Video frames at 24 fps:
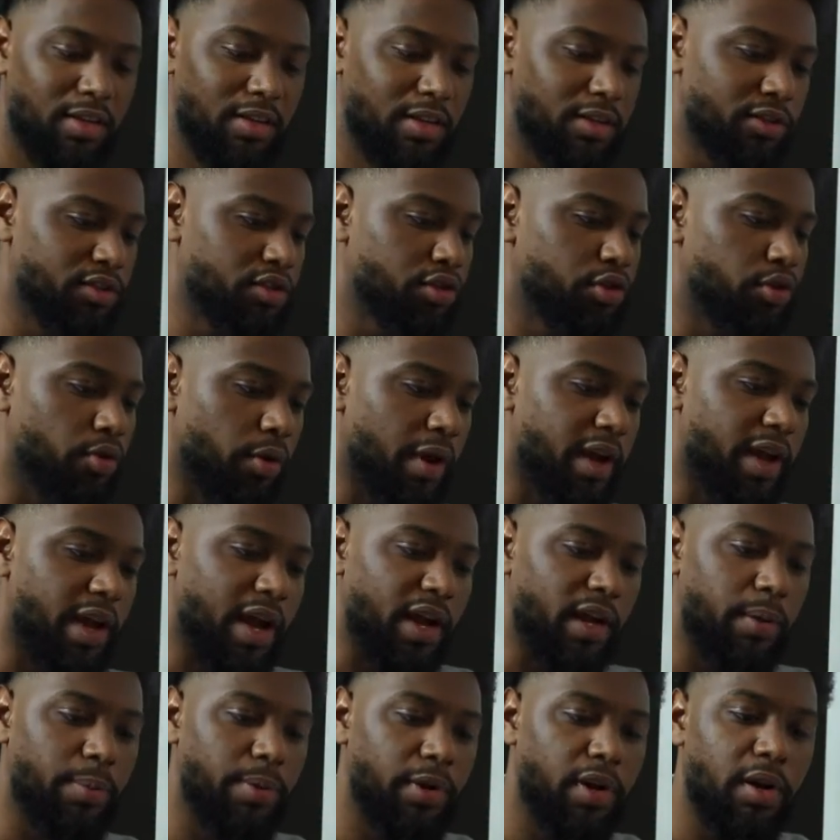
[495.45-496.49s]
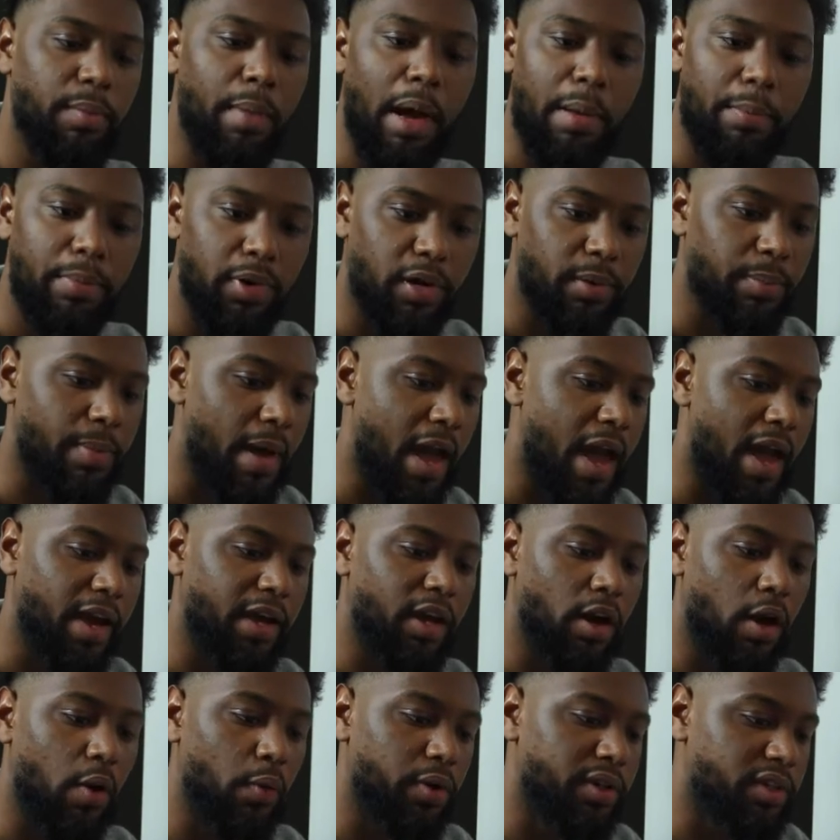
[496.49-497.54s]
This is great. I could put it in my book bag.
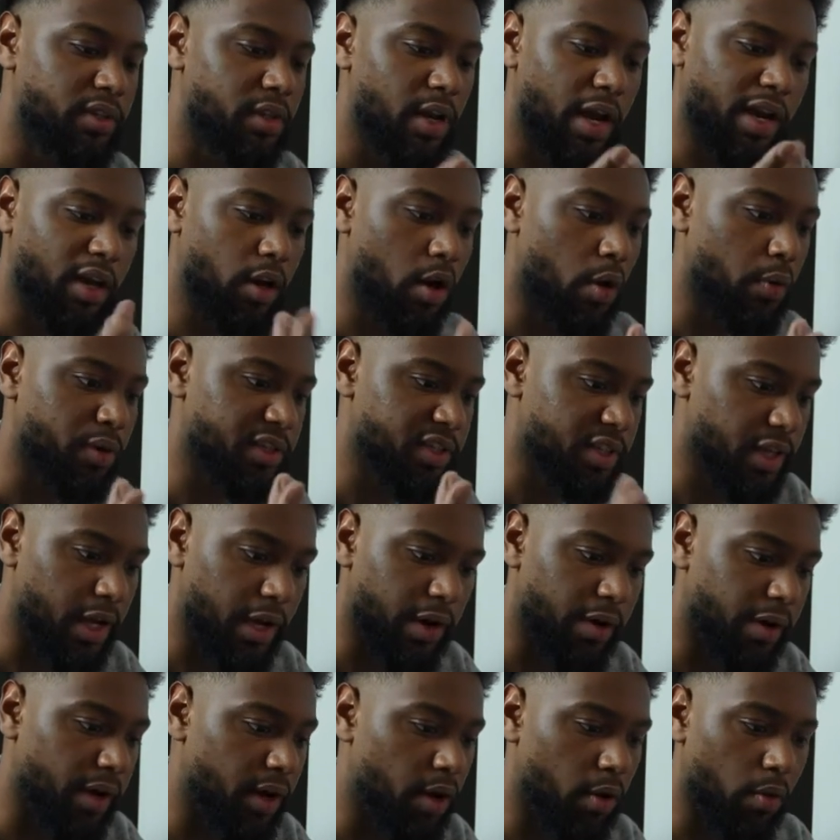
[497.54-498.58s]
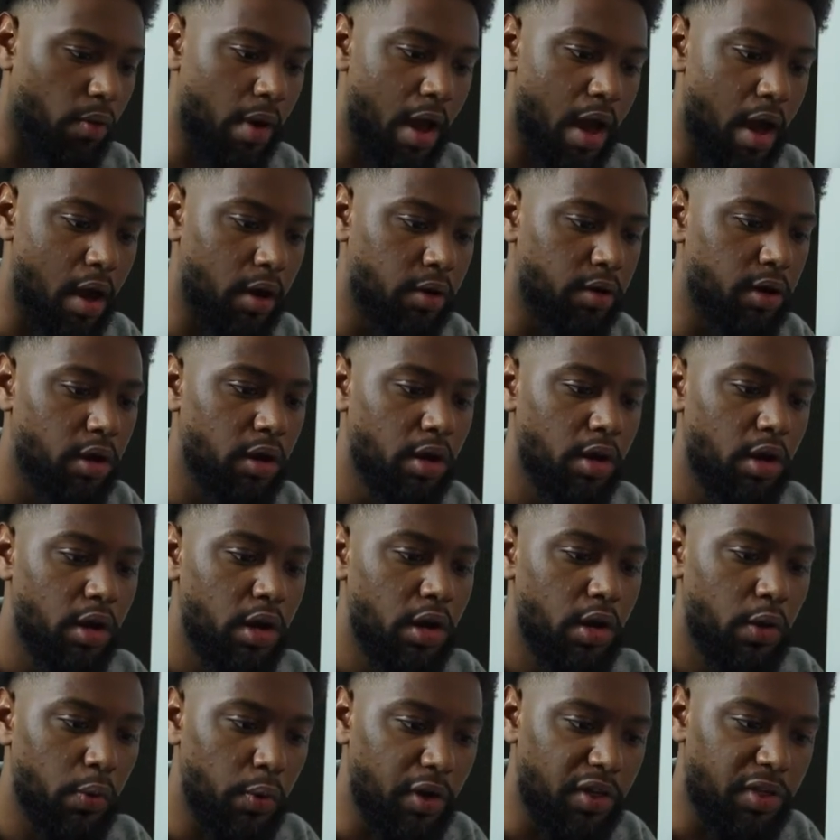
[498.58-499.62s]
I could always carry it around
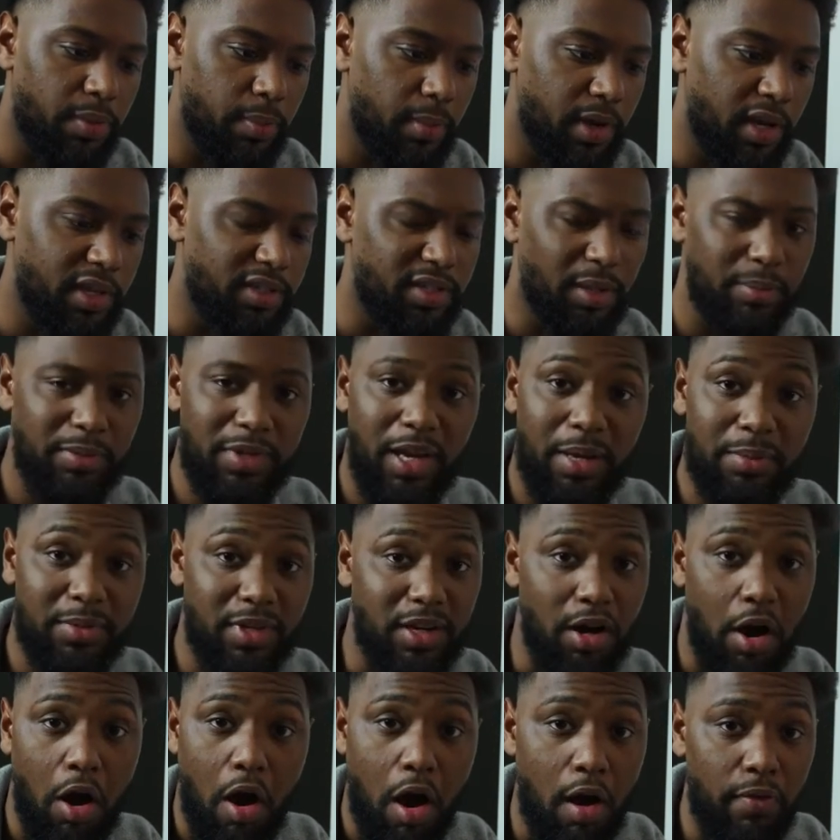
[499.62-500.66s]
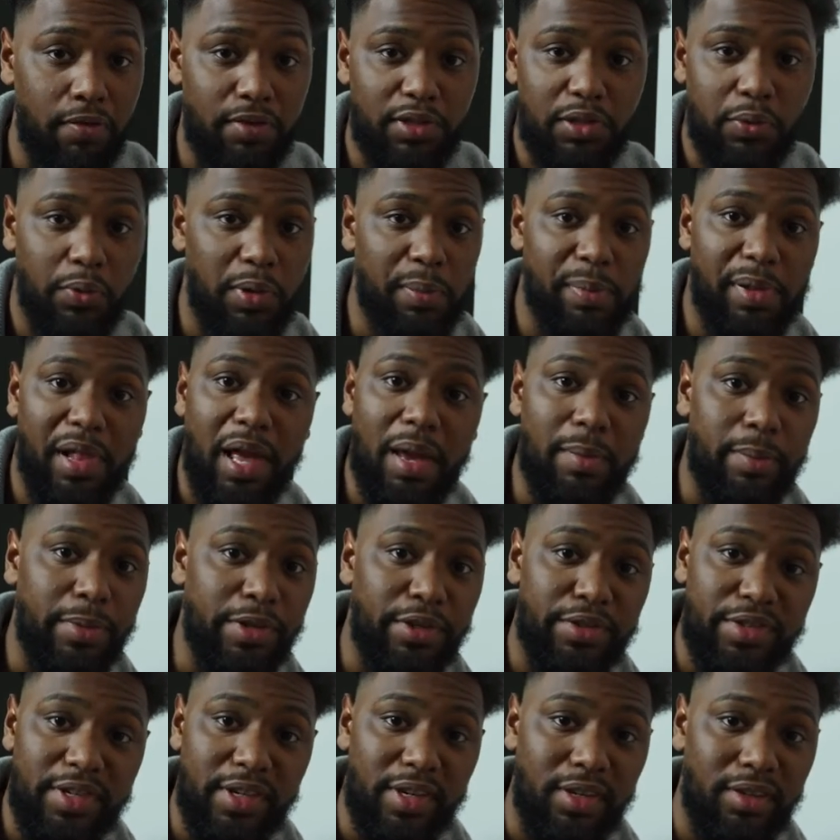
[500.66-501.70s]
with me. Sometimes in the office we play
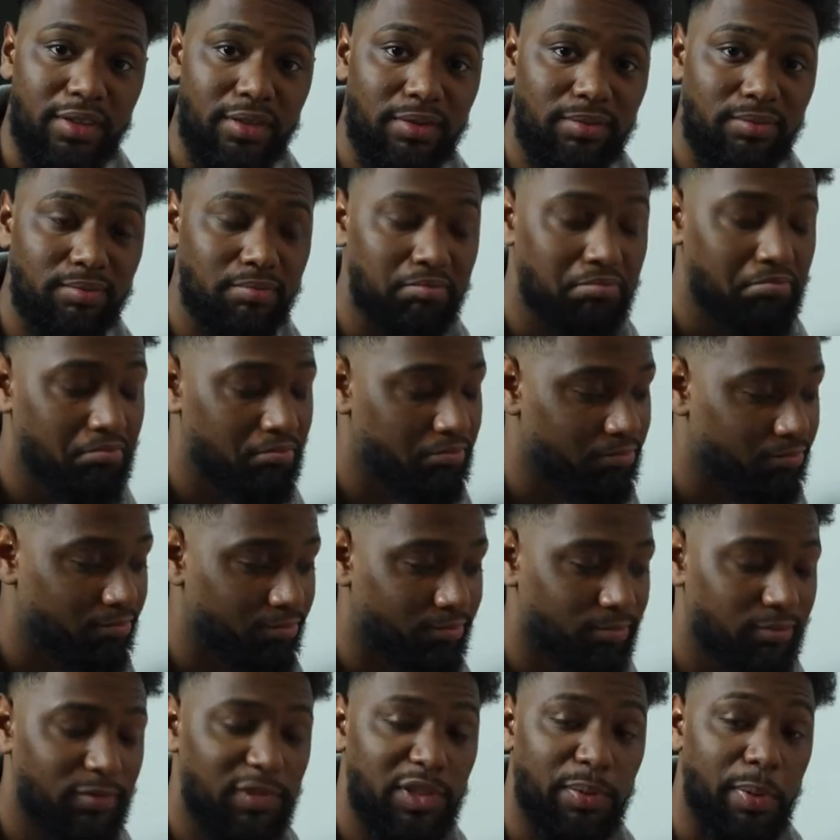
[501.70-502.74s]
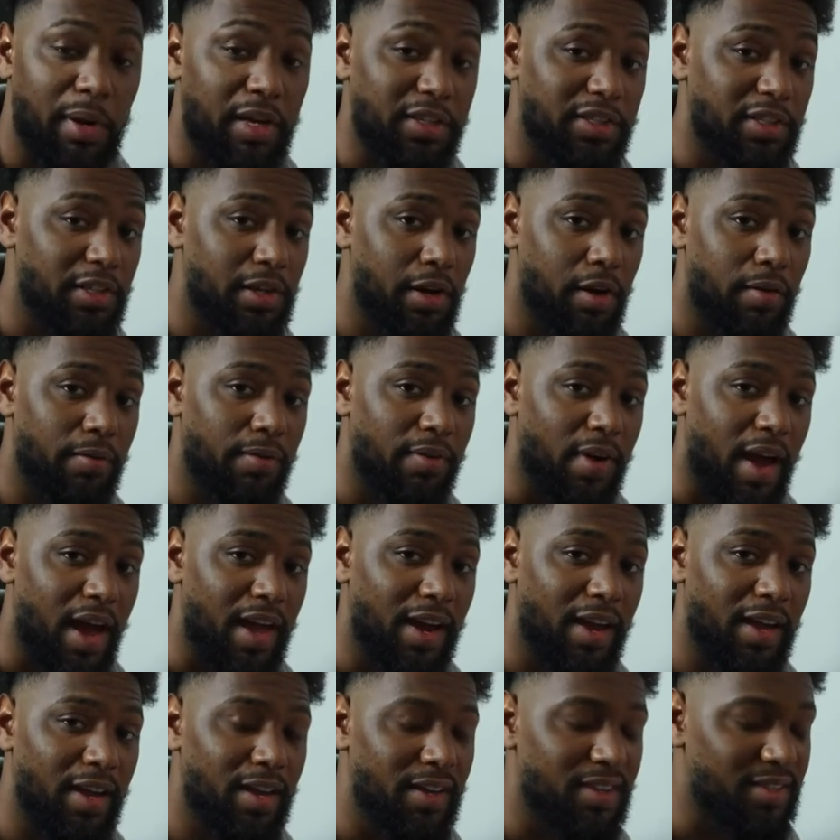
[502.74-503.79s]
music, especially on
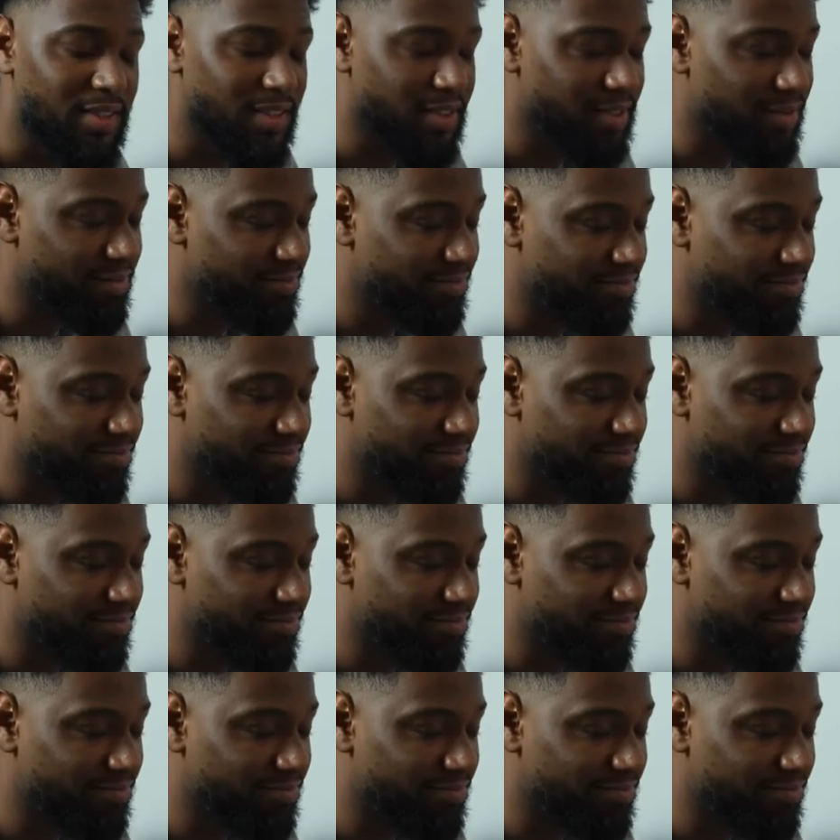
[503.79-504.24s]
Fridays.